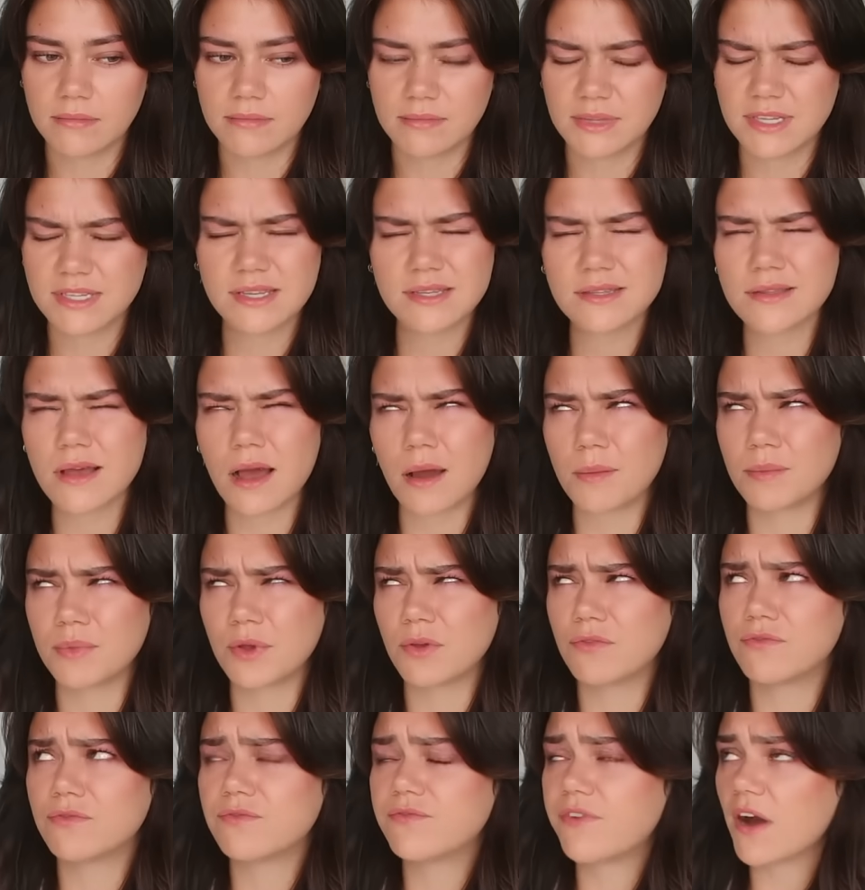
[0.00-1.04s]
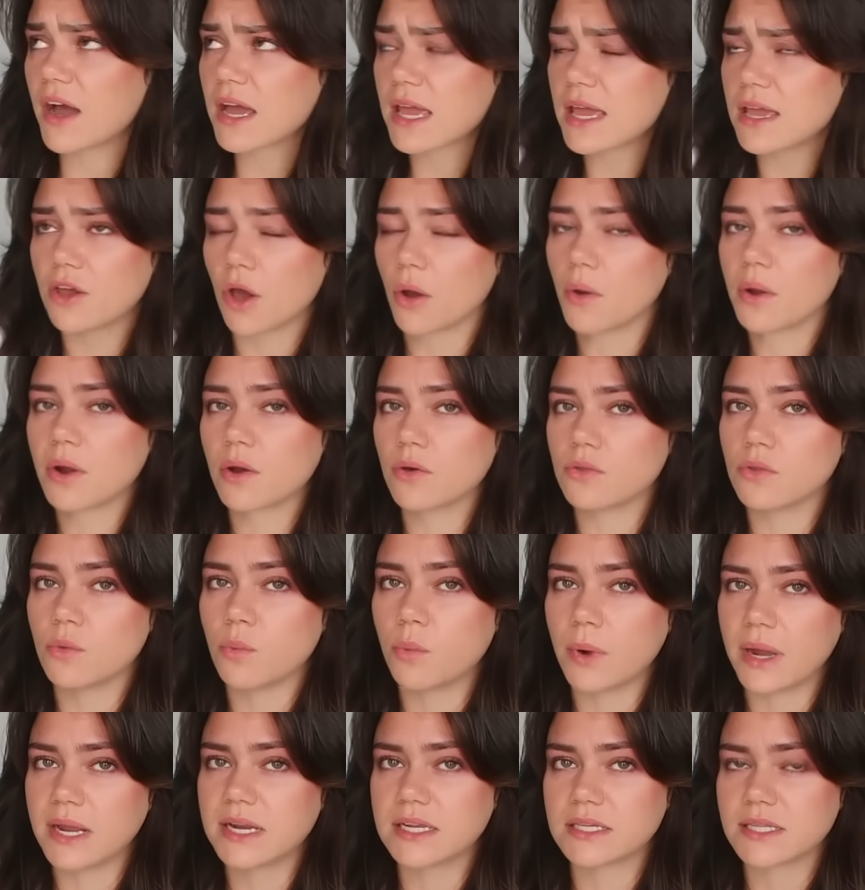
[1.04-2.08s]
This is, I'm fucking going on the
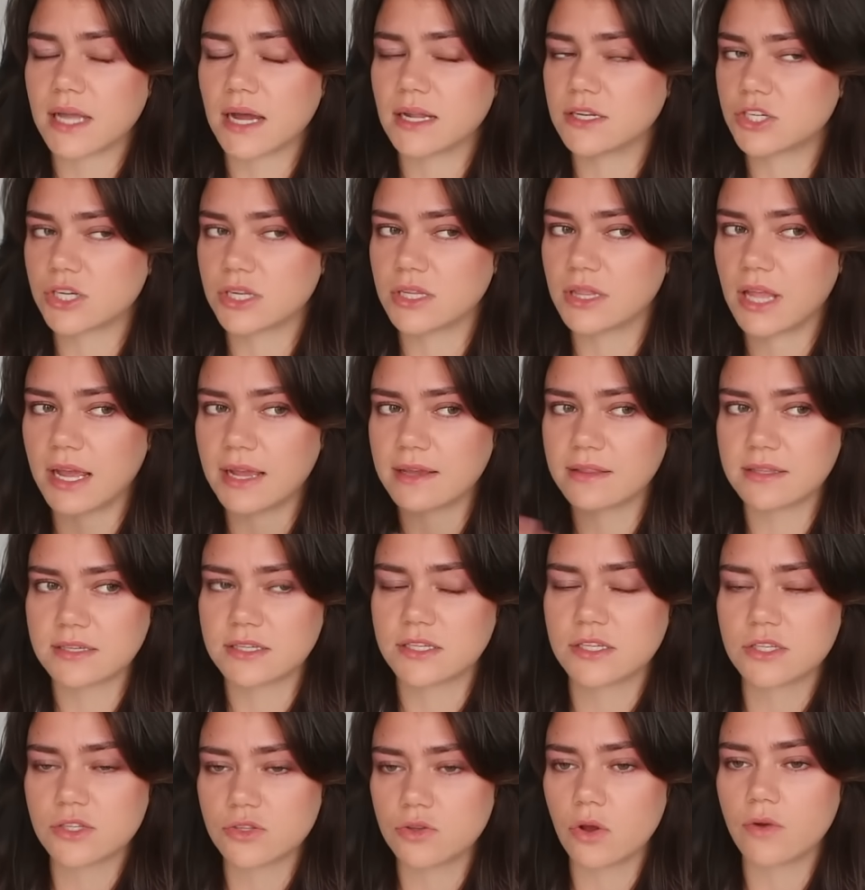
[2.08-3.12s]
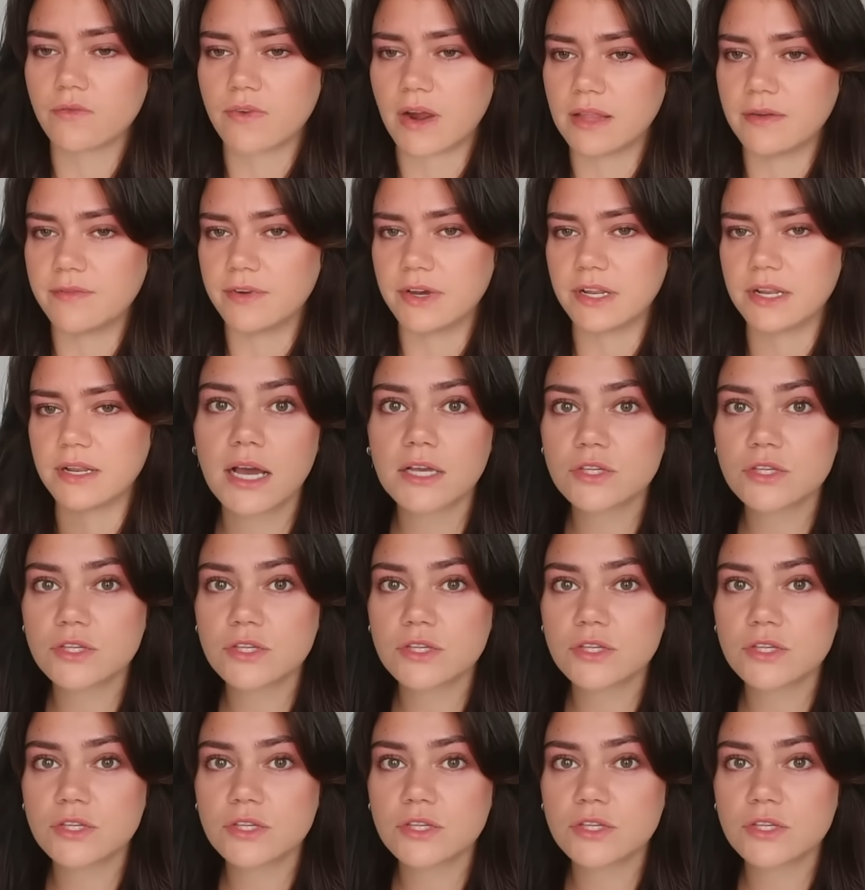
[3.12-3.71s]
weirdest tangent, like this is not relevant.